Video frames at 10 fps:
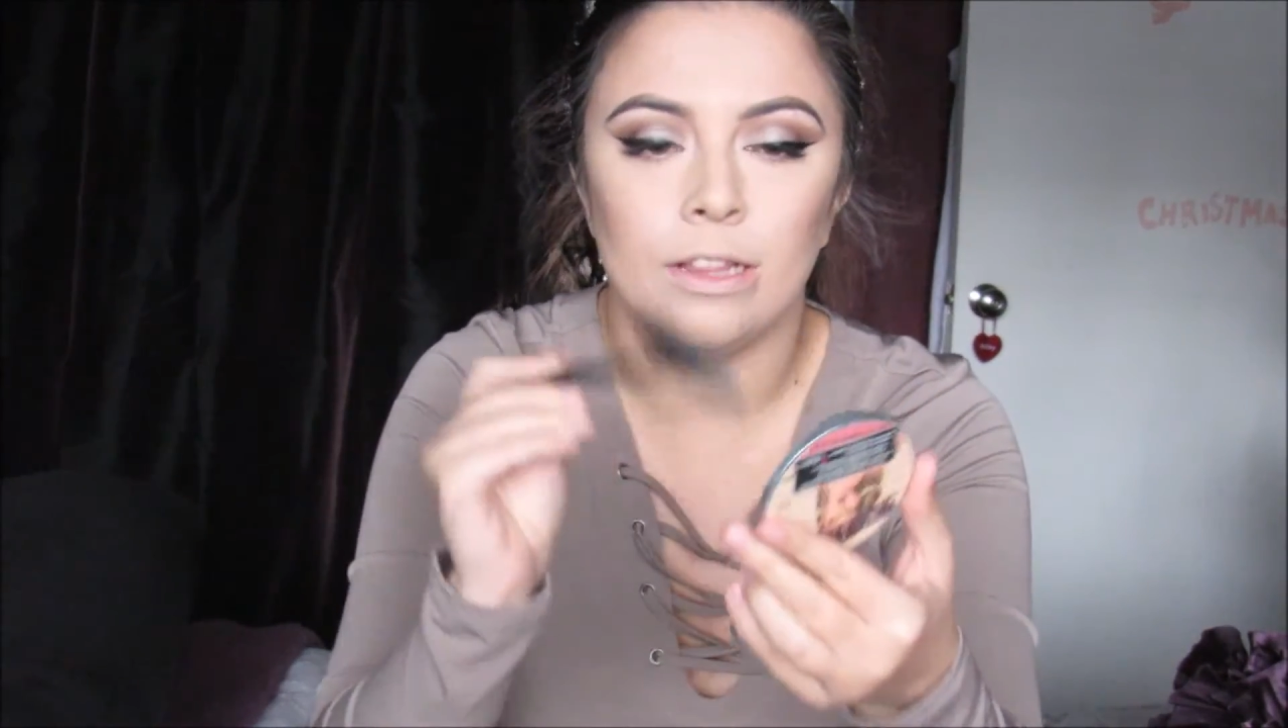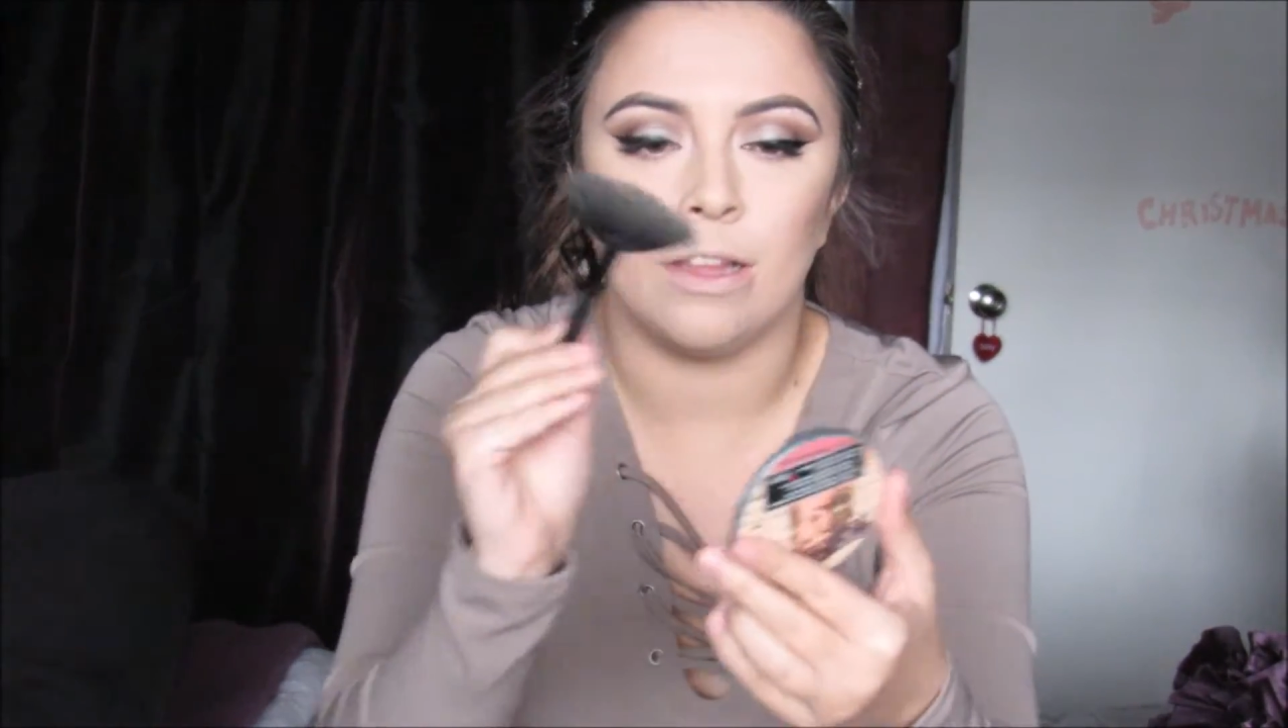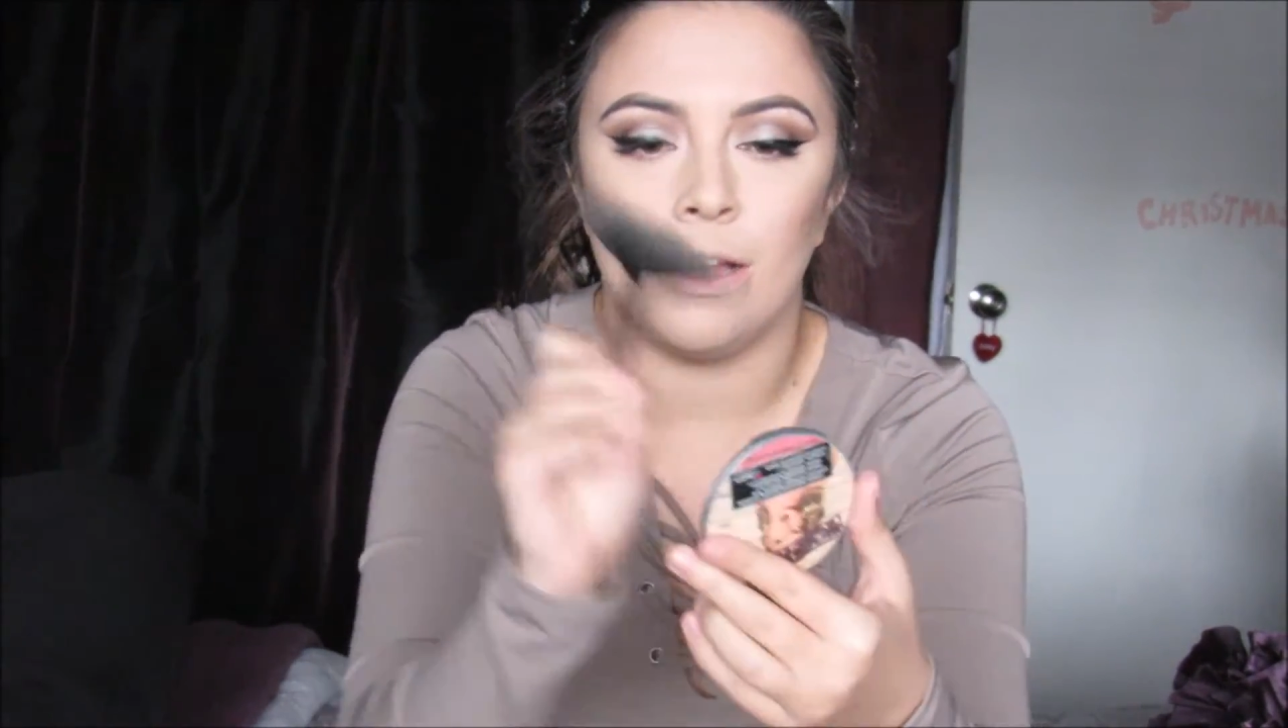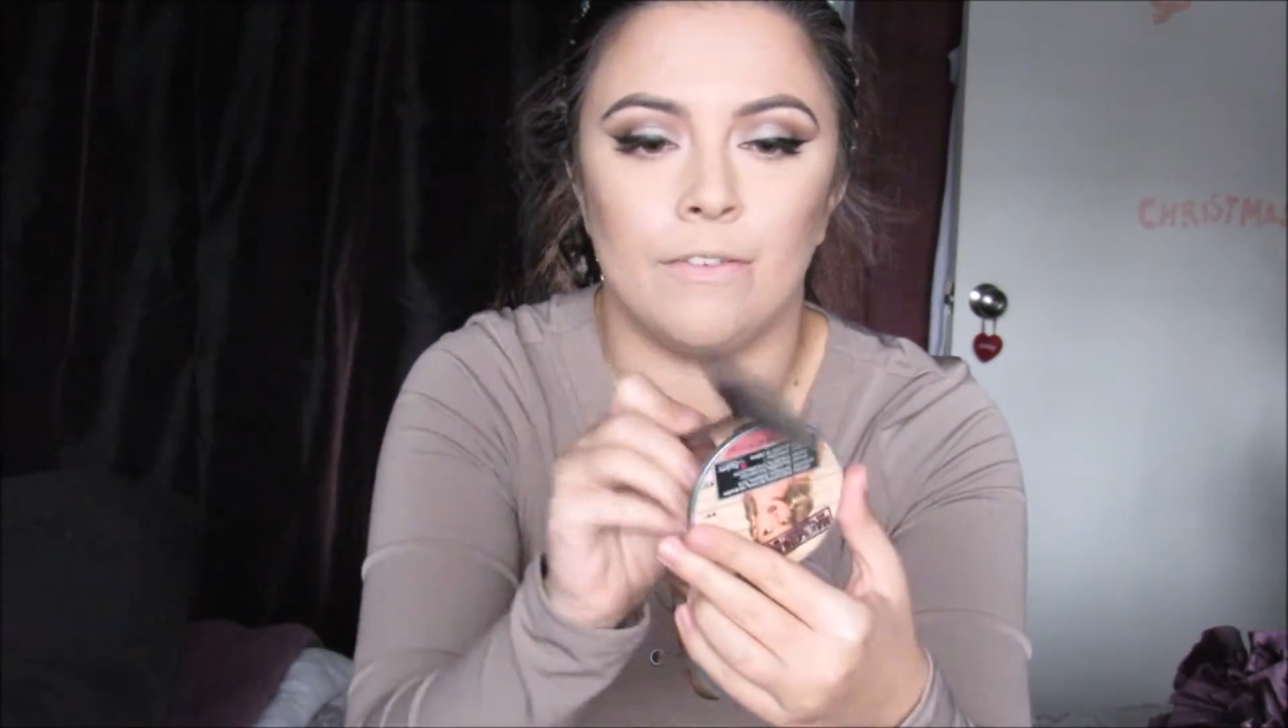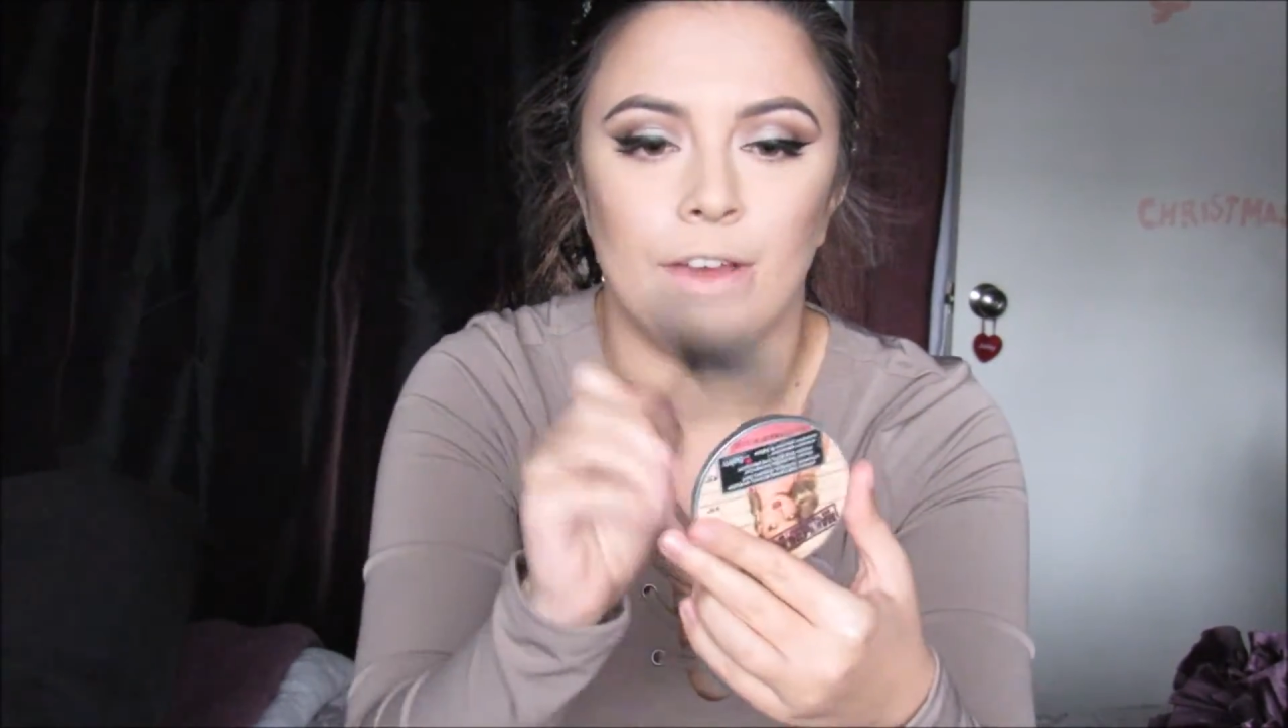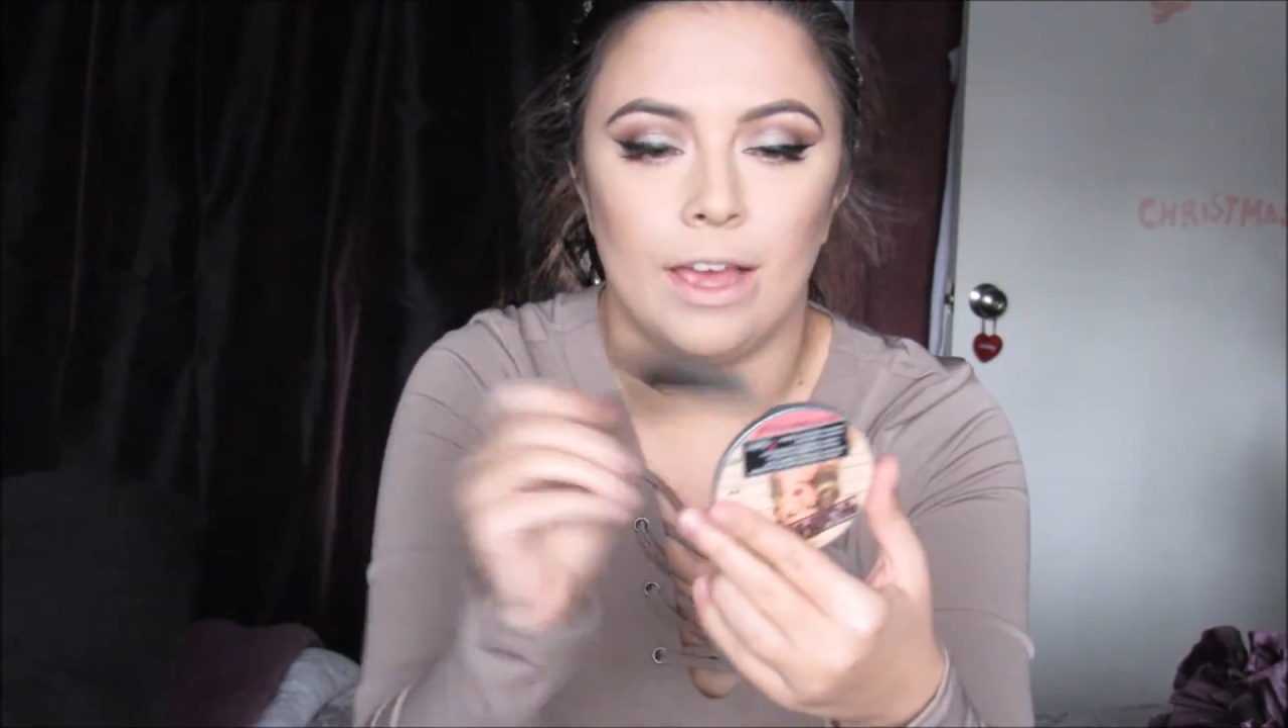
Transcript: love